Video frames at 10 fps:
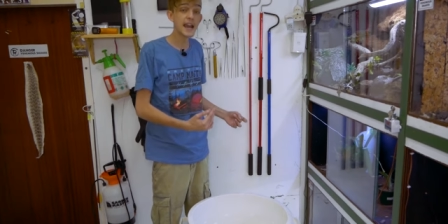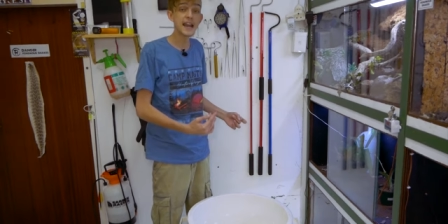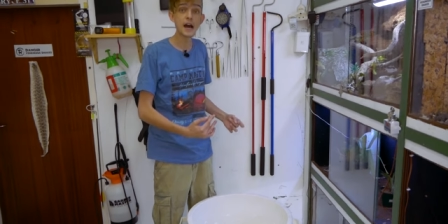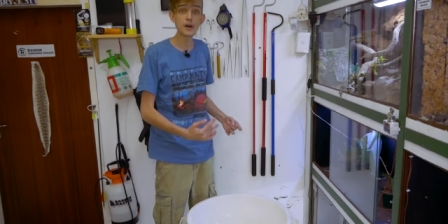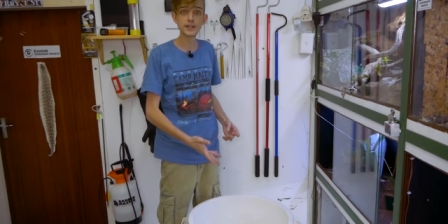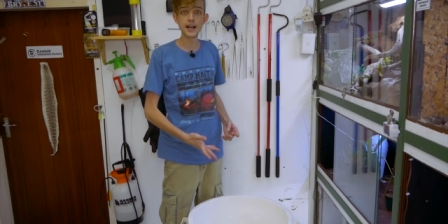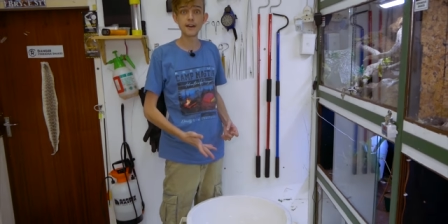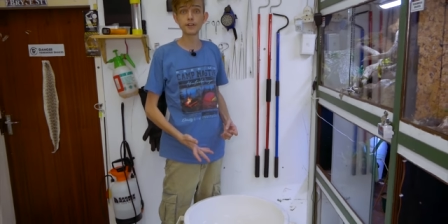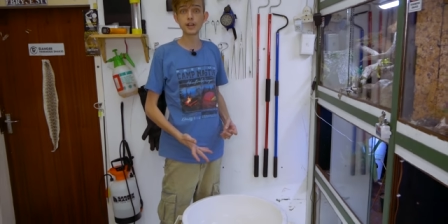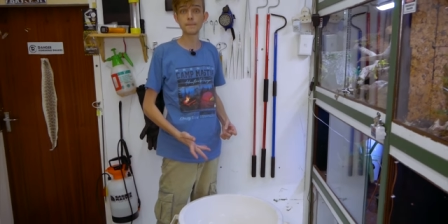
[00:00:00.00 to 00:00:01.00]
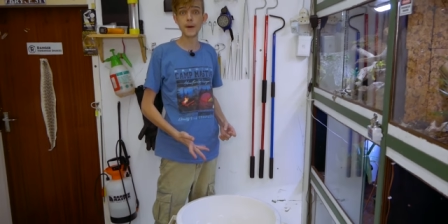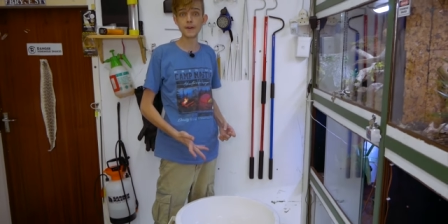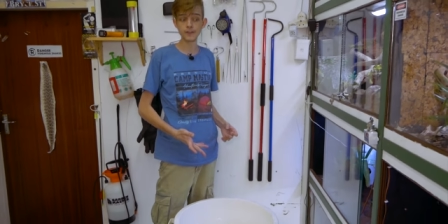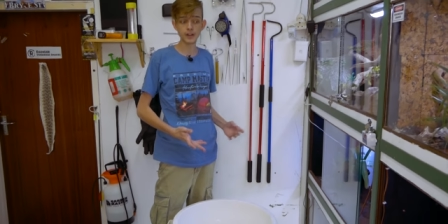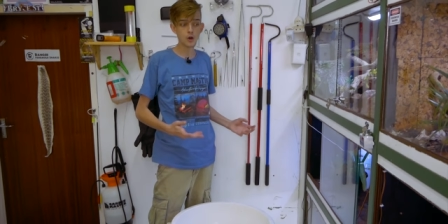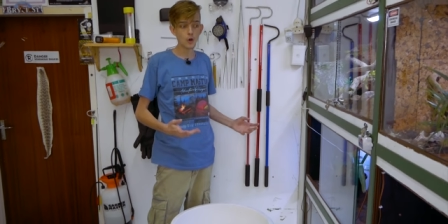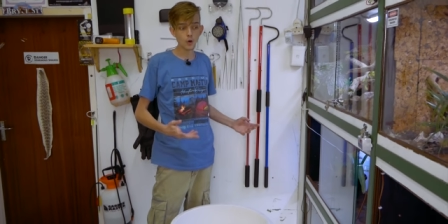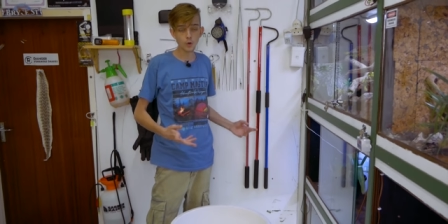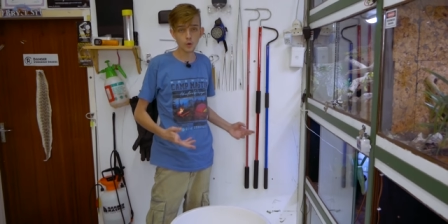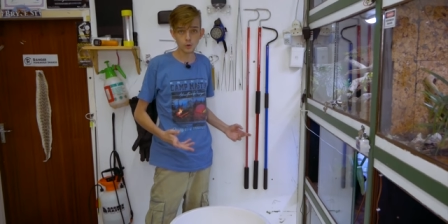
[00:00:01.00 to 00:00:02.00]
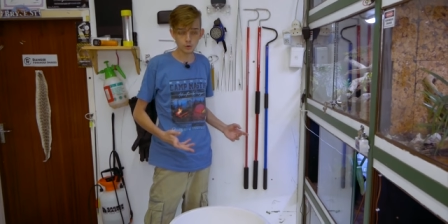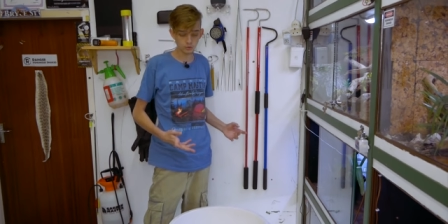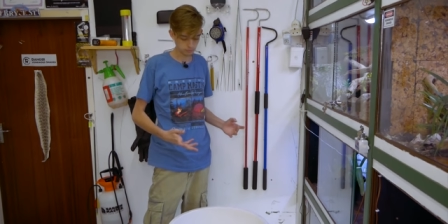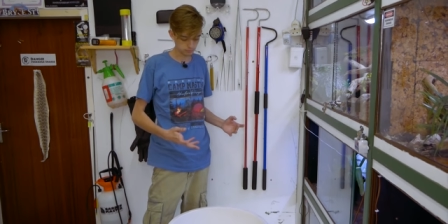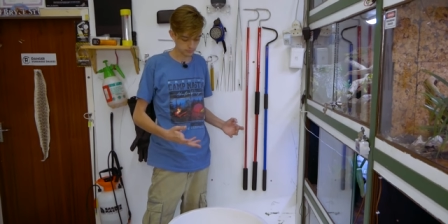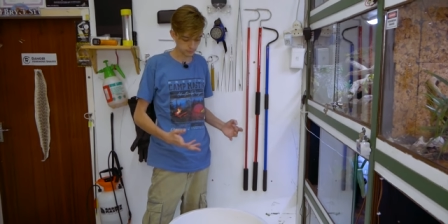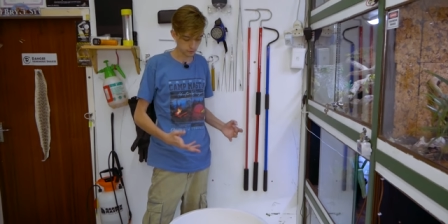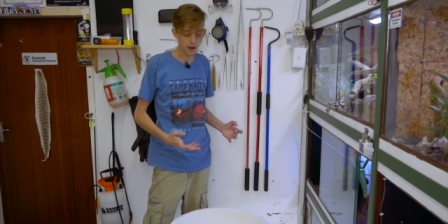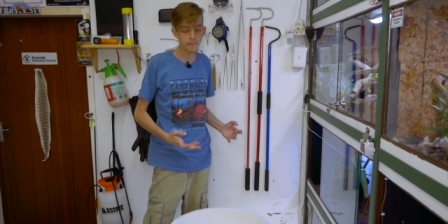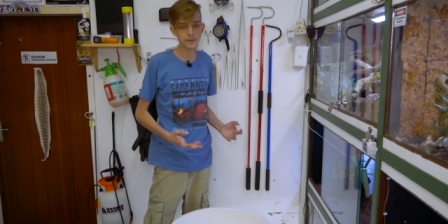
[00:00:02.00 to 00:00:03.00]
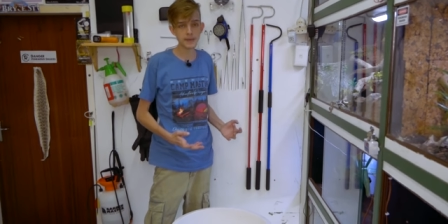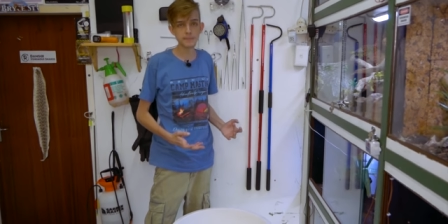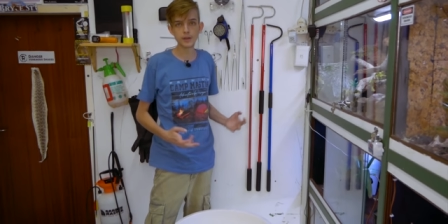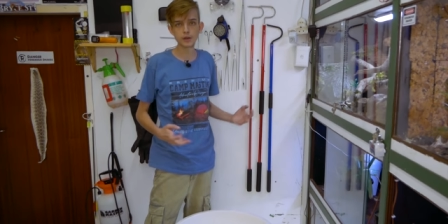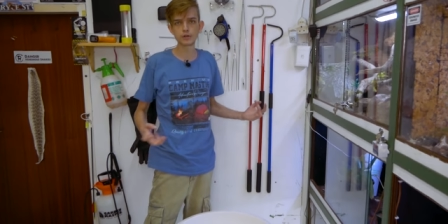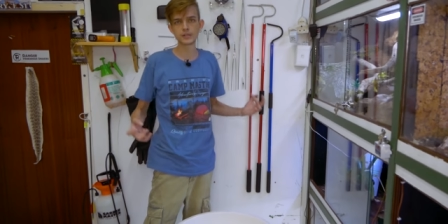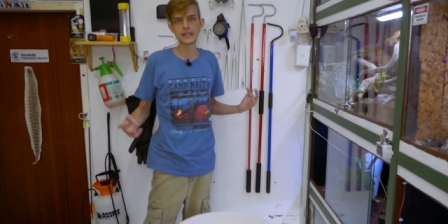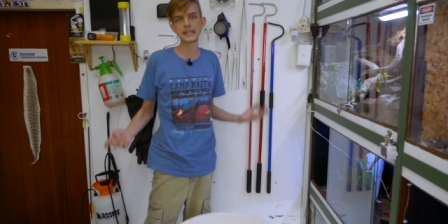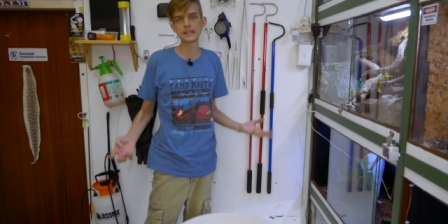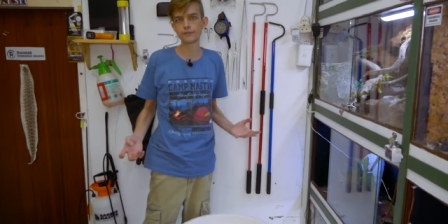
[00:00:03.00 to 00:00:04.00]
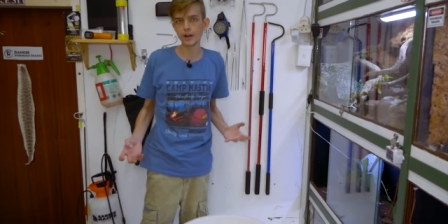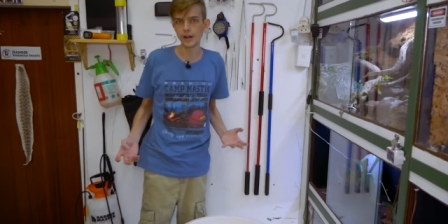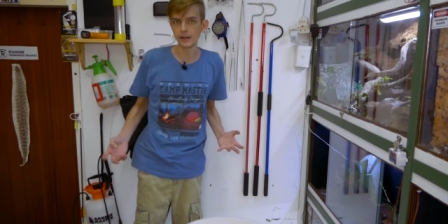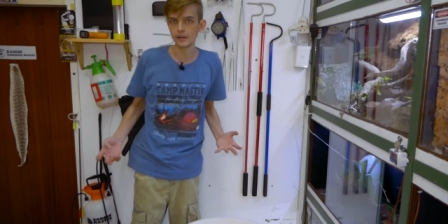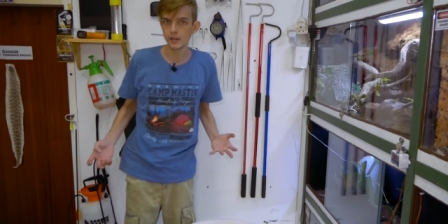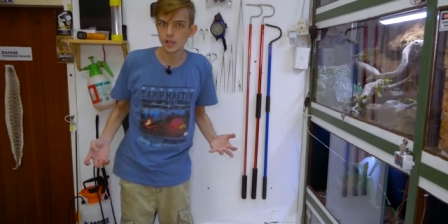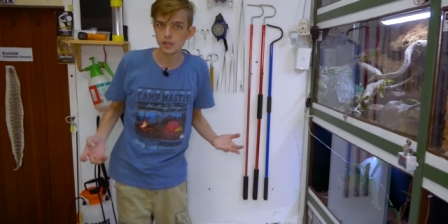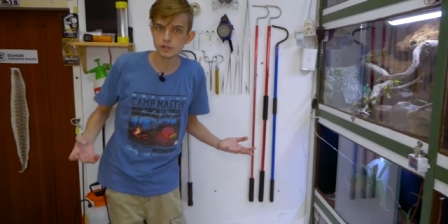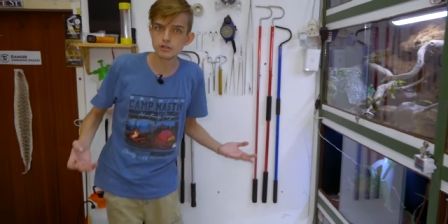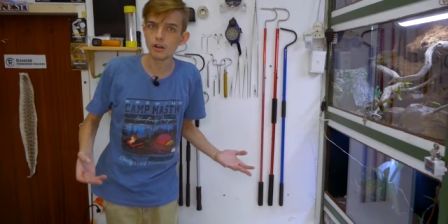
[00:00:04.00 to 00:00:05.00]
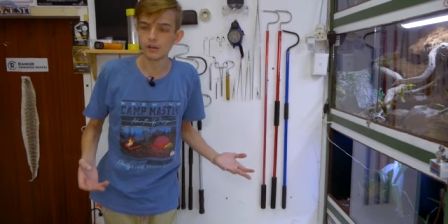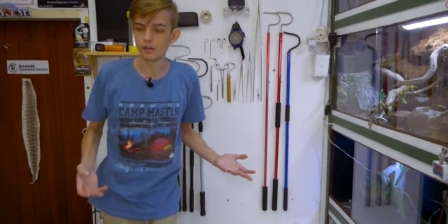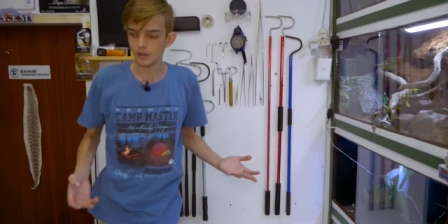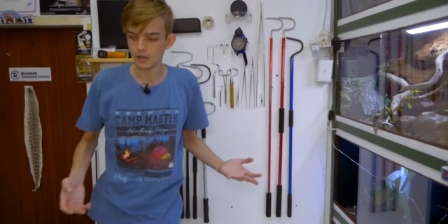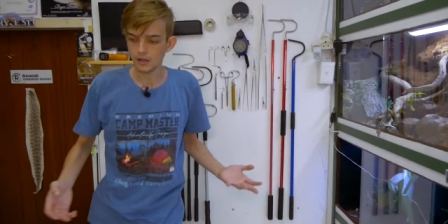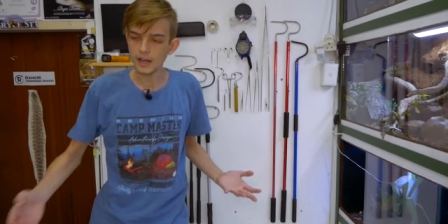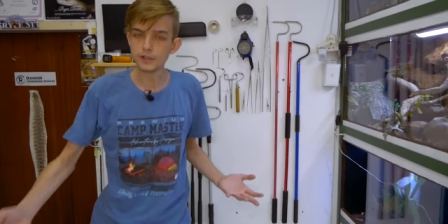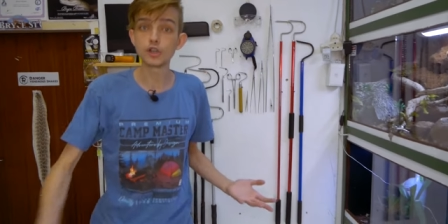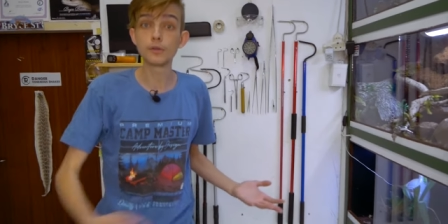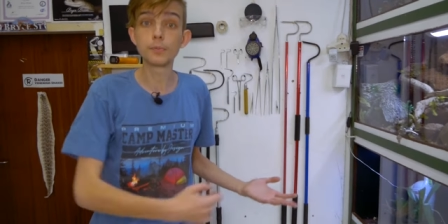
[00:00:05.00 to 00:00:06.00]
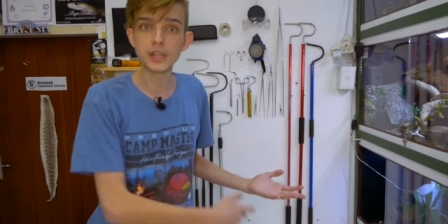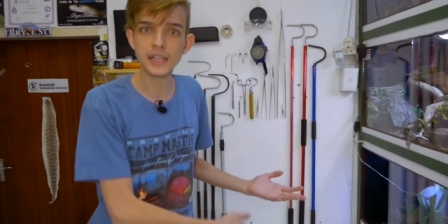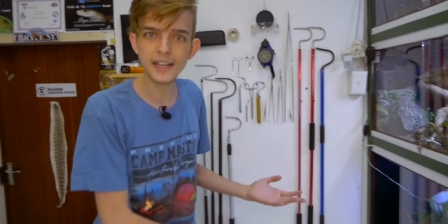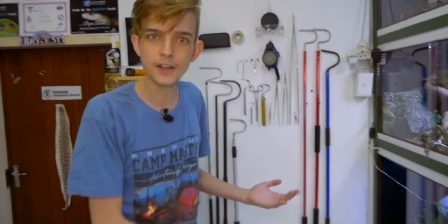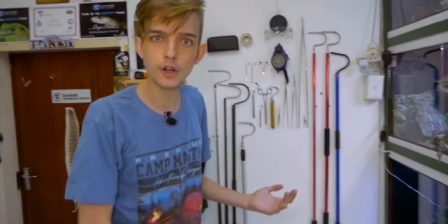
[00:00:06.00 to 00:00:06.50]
and now he's huffing and puffing all grumpy because he's afraid. So I should have put the lid